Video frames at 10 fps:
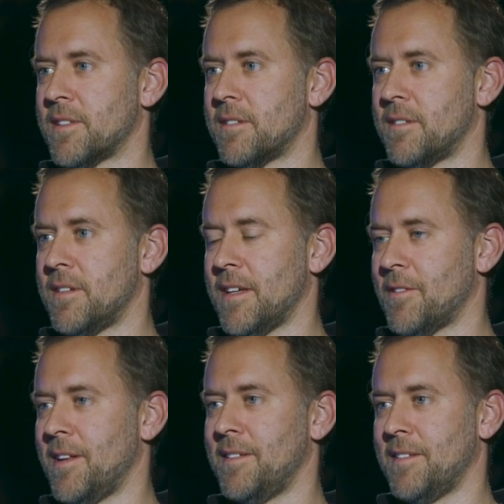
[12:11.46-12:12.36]
Yep. Yeah,
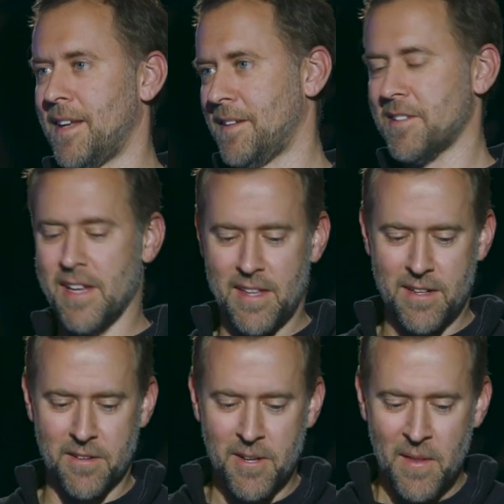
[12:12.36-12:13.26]
you're not allowed to say that
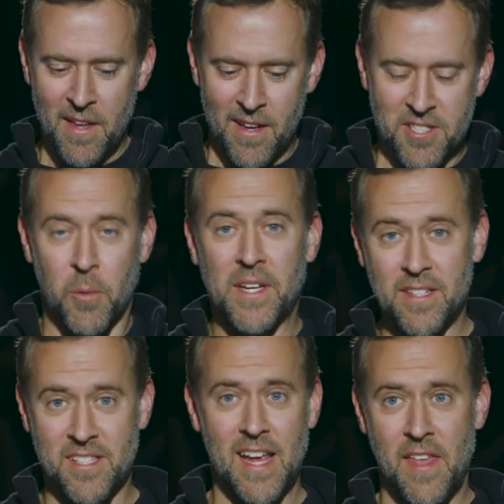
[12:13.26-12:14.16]
either. So we
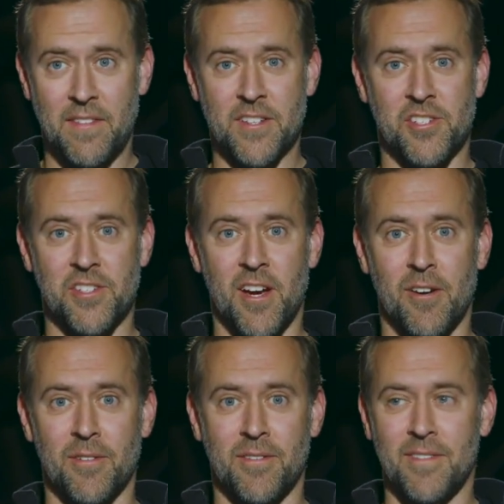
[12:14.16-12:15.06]
didn't say that in the
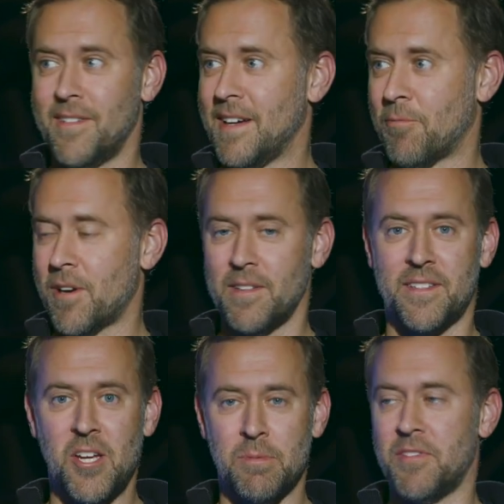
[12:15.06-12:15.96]
show. If we're on the
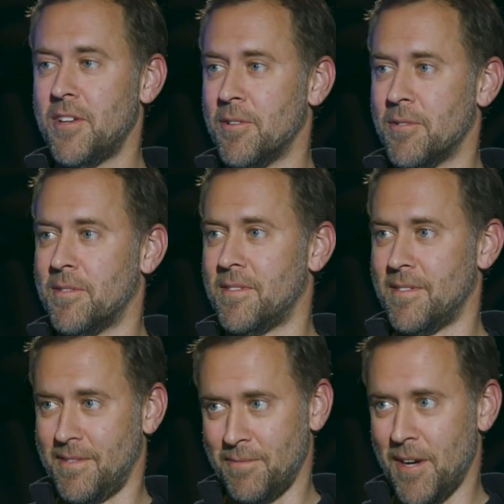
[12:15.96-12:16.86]
tube of you,
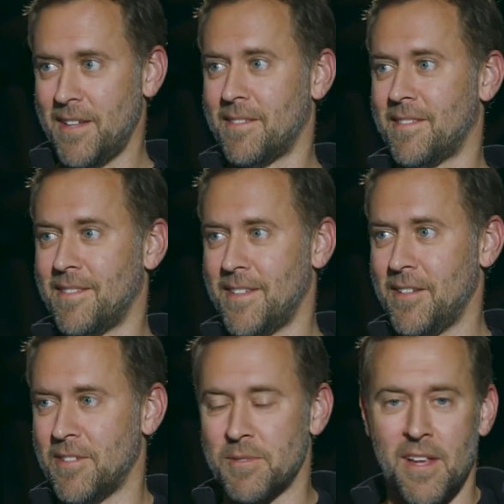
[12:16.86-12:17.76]
right? You
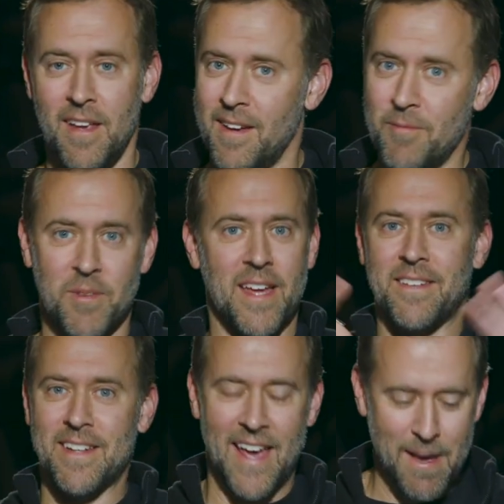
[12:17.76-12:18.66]
did. That
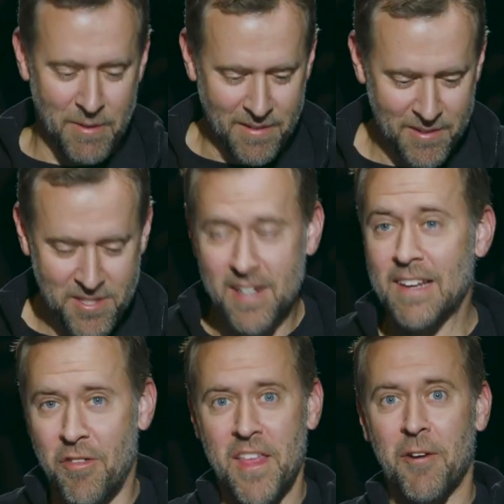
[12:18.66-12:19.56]
didn't happen. It's,
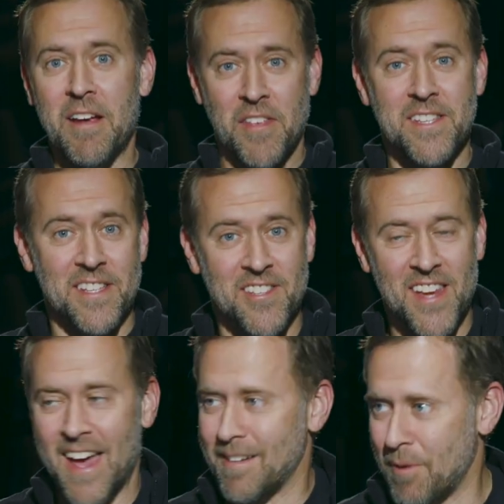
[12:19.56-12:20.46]
in theory, this is
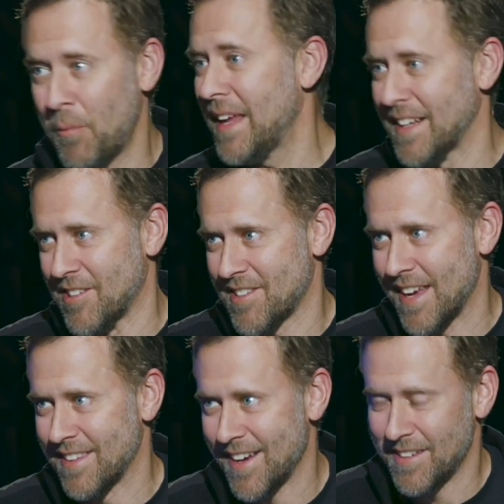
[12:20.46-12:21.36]
said, but we didn't say
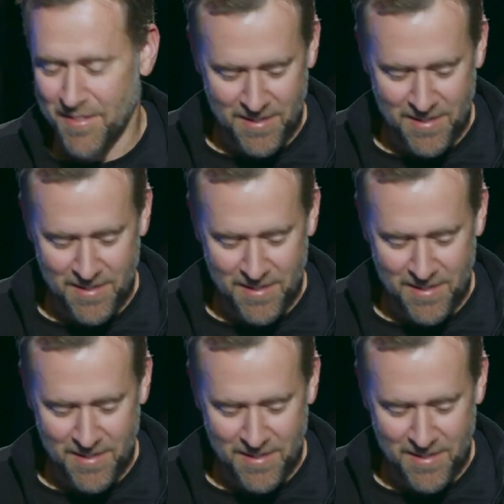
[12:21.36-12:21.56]
it. We didn't say it.